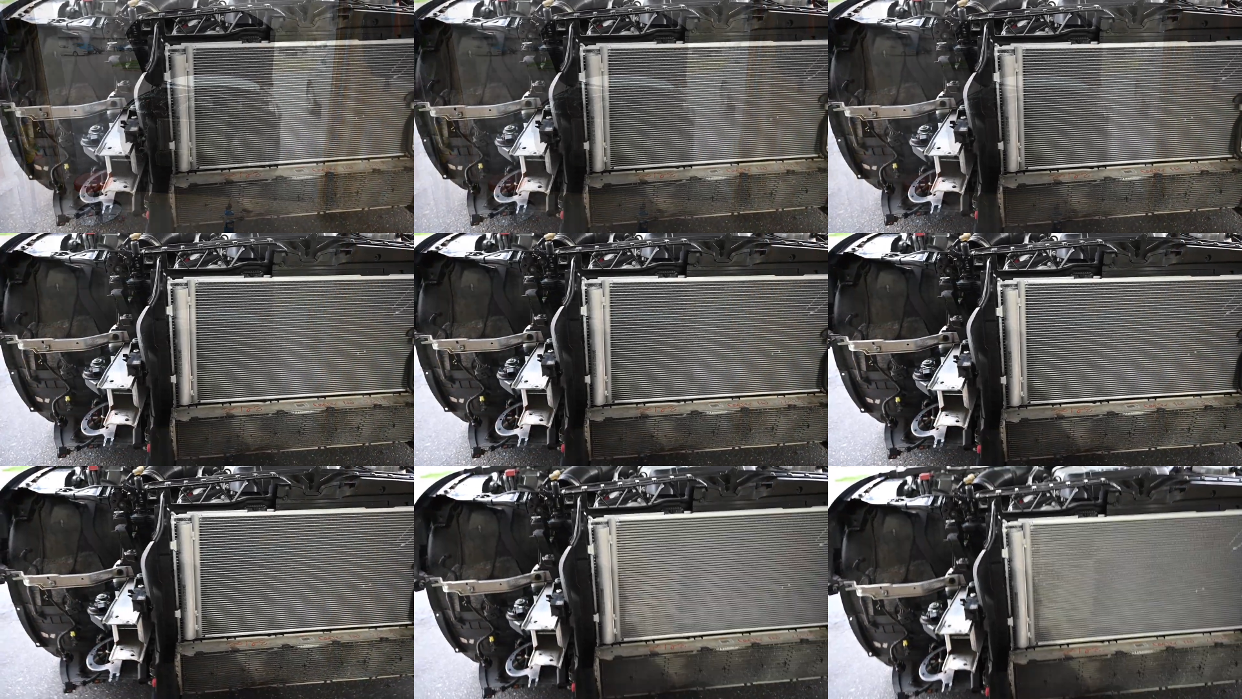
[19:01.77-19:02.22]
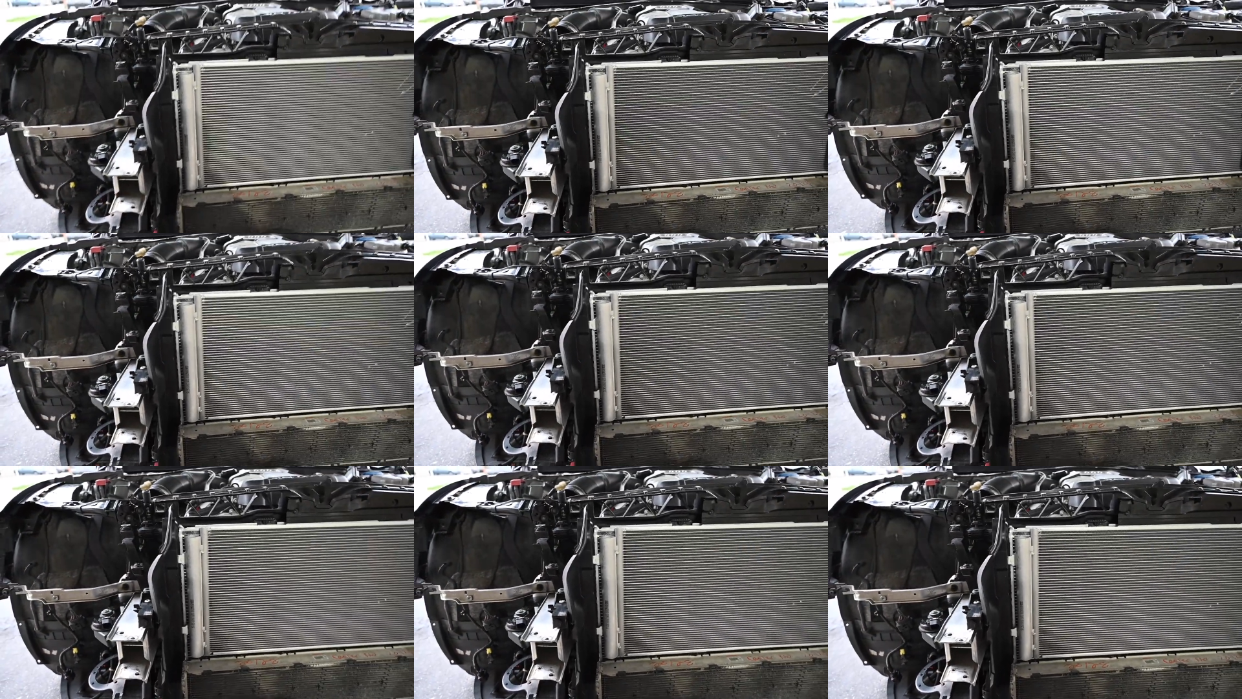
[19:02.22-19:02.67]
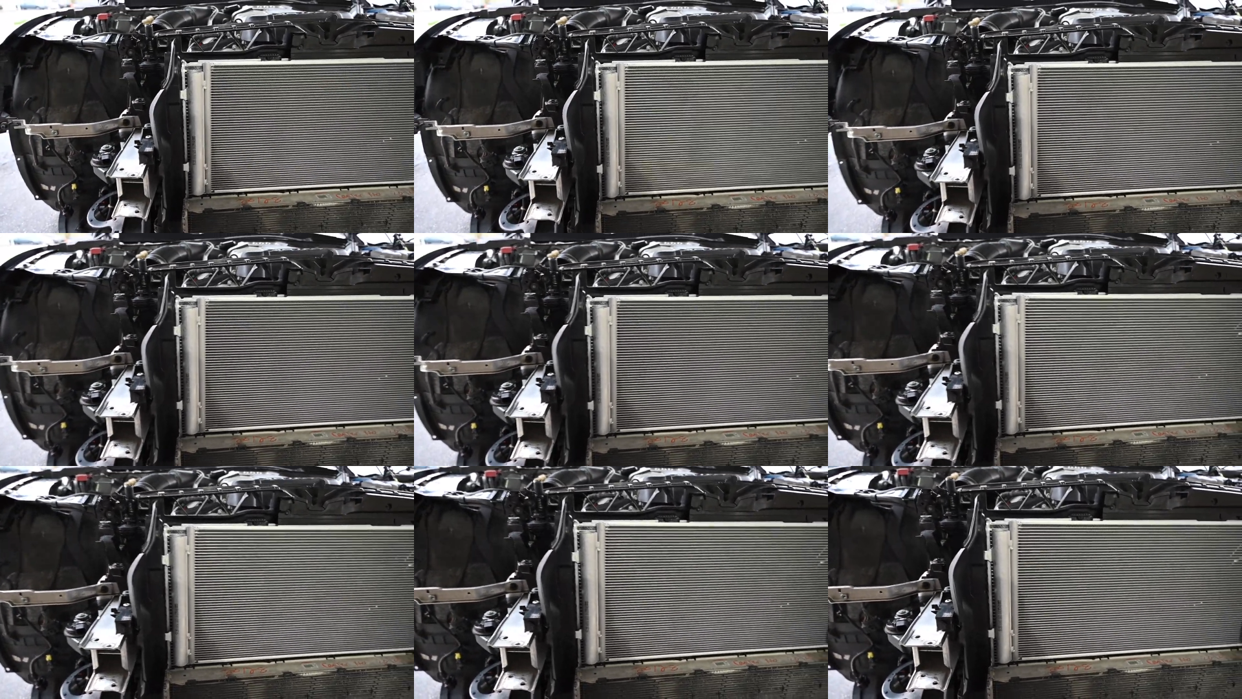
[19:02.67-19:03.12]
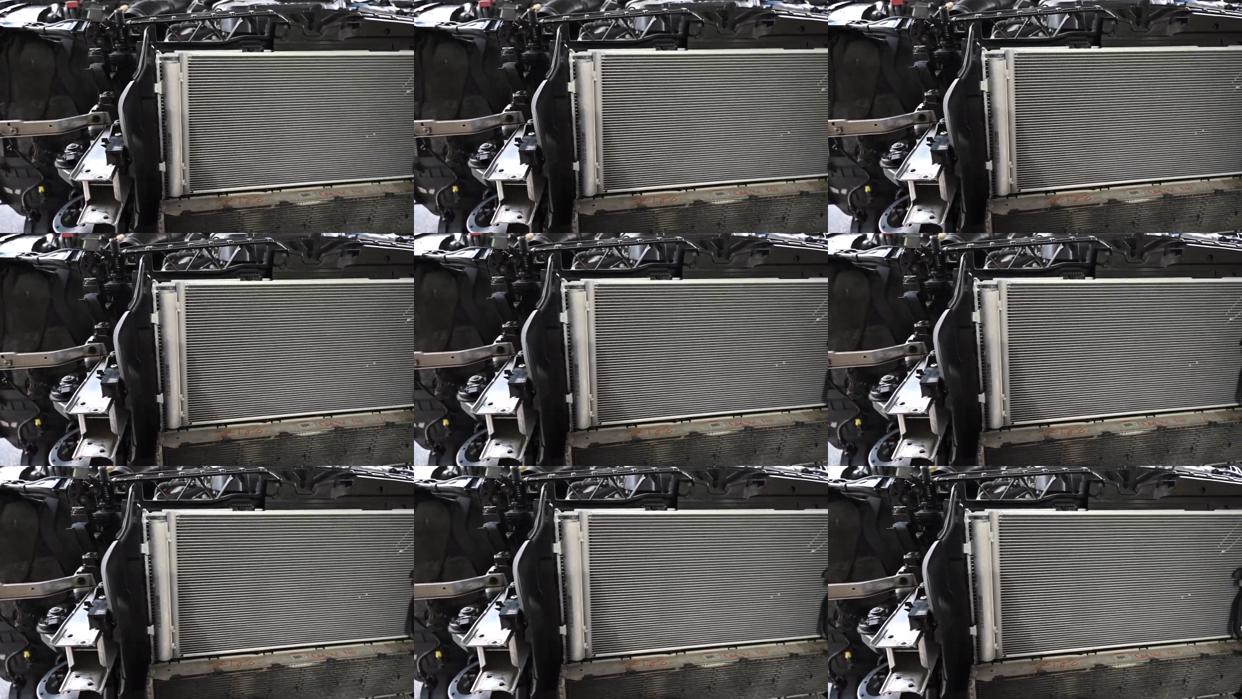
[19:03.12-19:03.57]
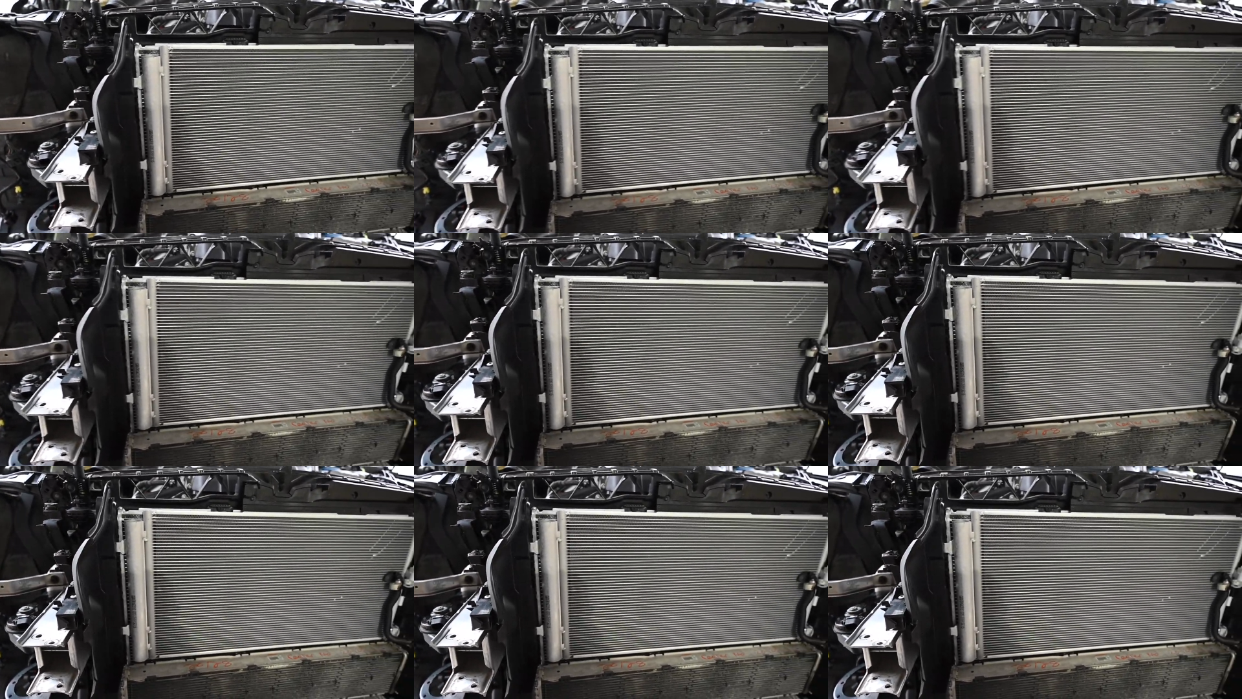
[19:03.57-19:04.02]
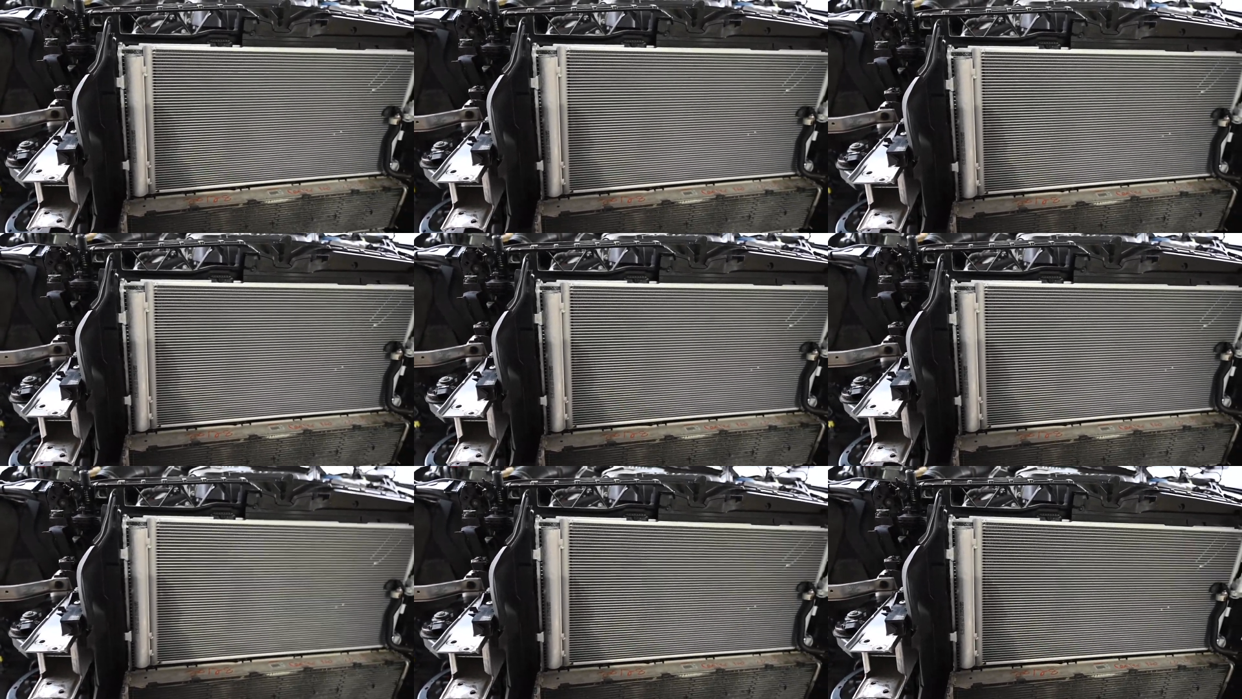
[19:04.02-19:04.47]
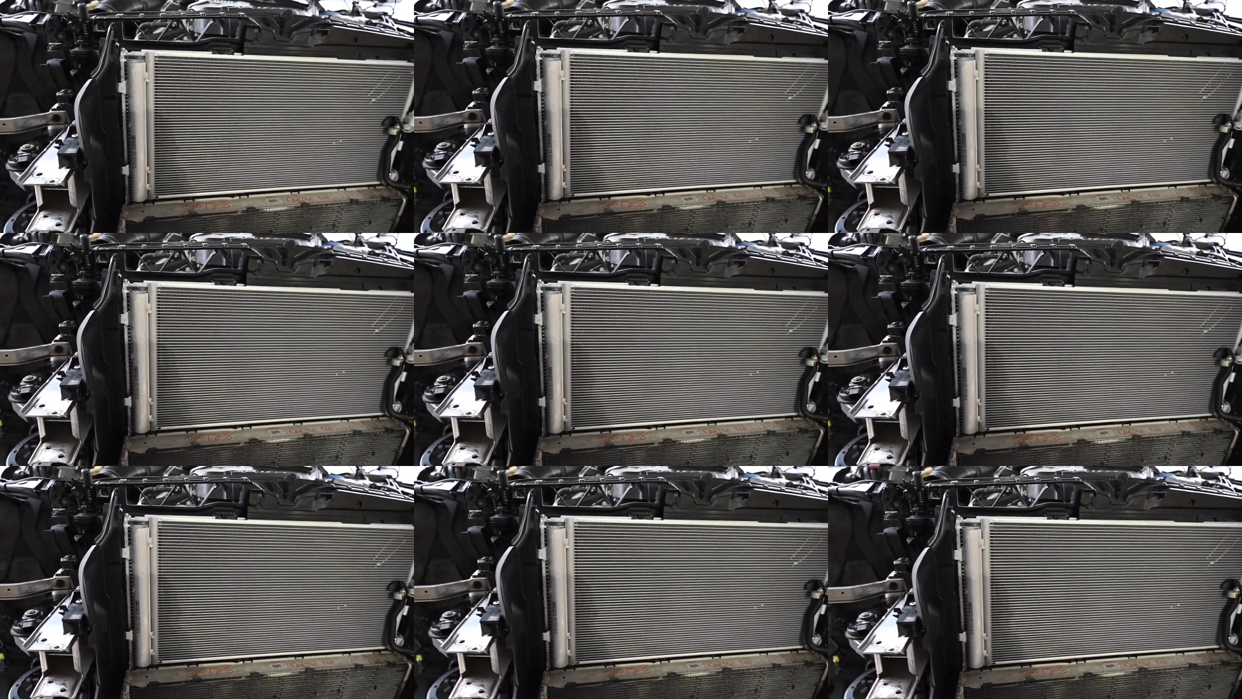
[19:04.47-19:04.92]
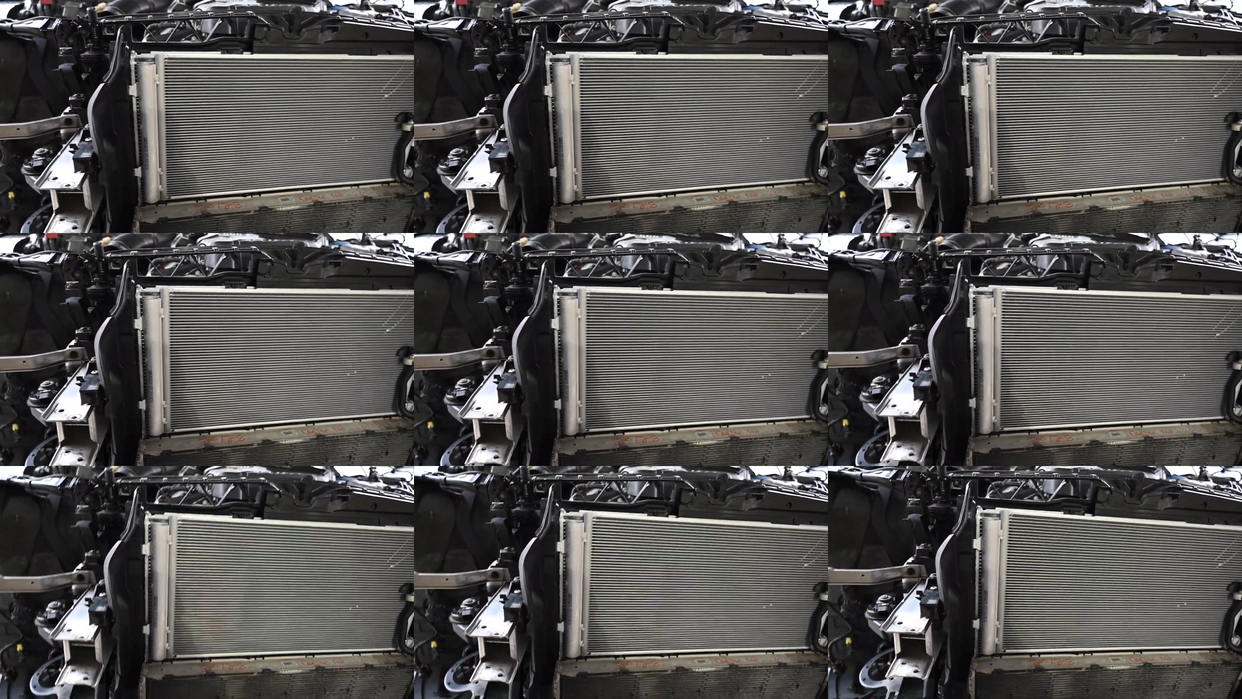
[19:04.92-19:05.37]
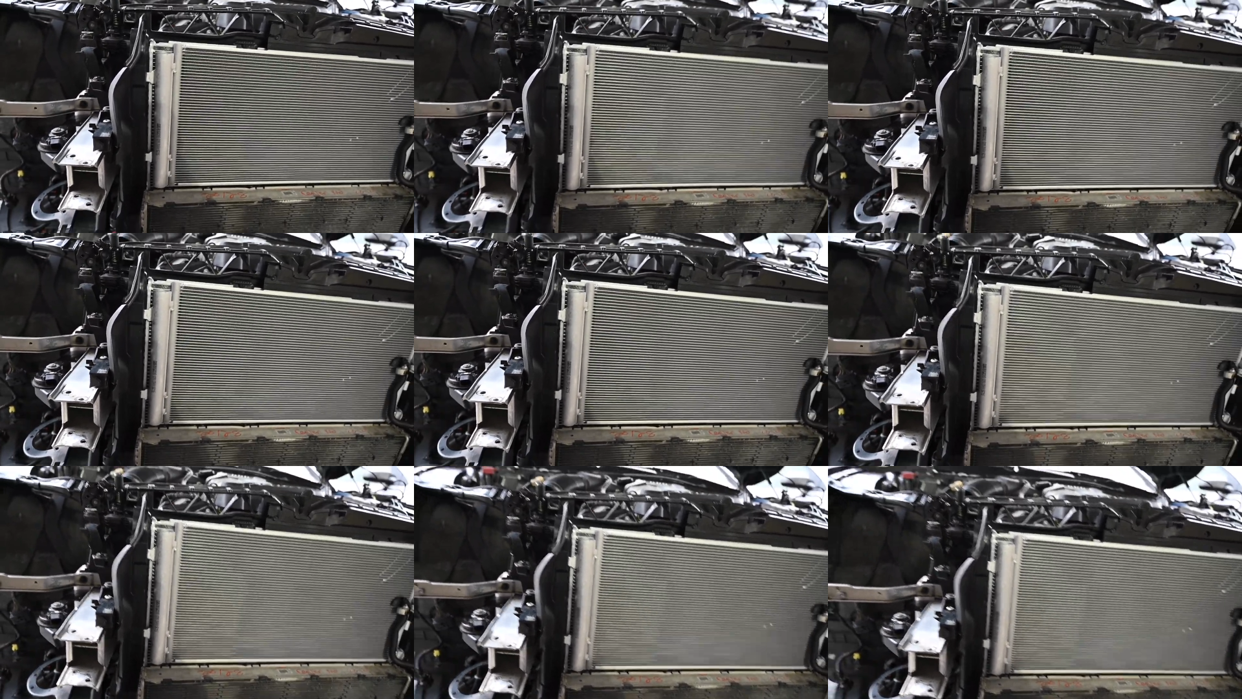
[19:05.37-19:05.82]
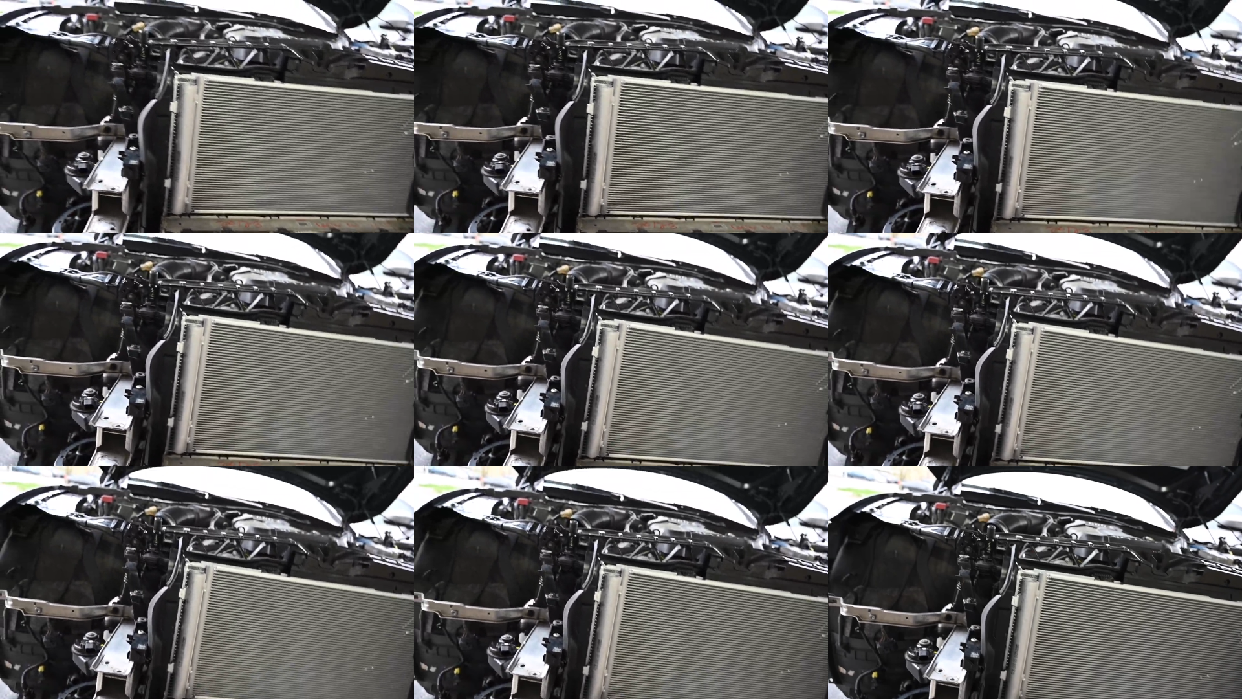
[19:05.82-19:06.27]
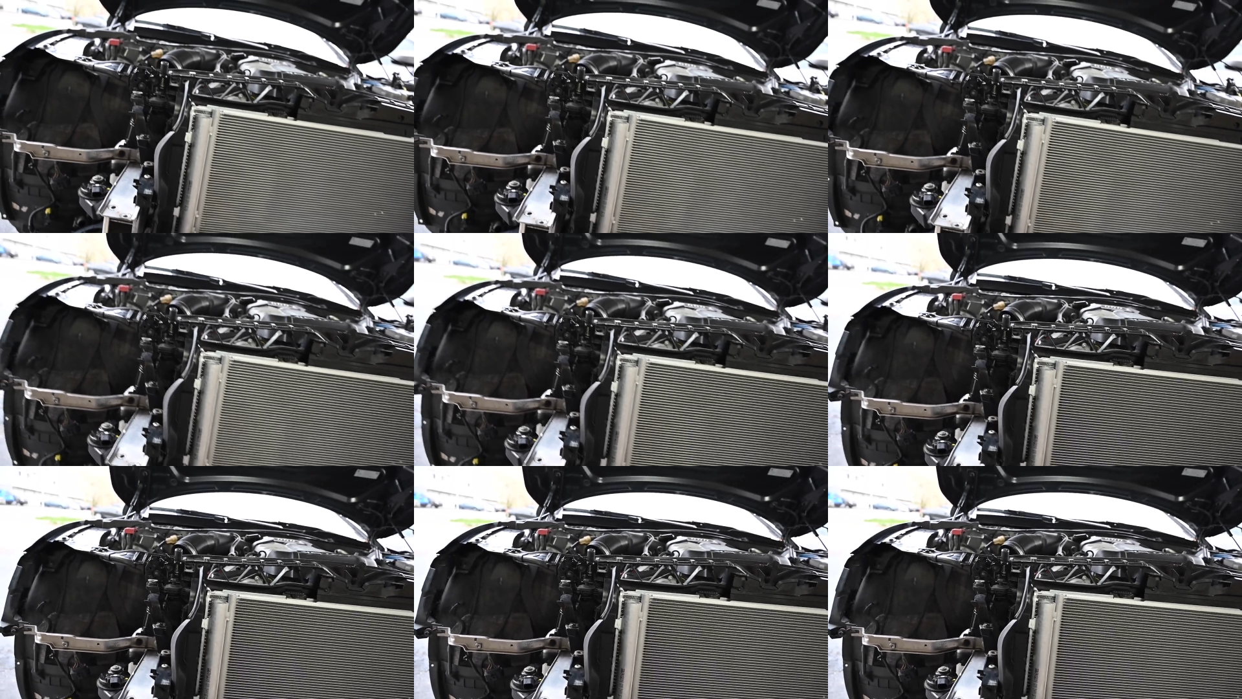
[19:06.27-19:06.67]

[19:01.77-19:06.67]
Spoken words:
Nobody's mouth can be seen.